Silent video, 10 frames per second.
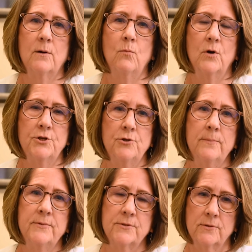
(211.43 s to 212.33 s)
what you
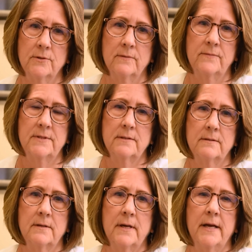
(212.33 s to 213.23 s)
observed
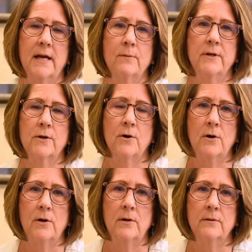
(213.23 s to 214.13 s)
and
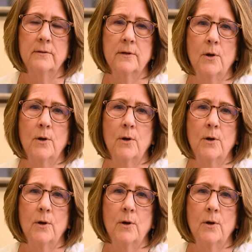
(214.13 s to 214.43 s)
recall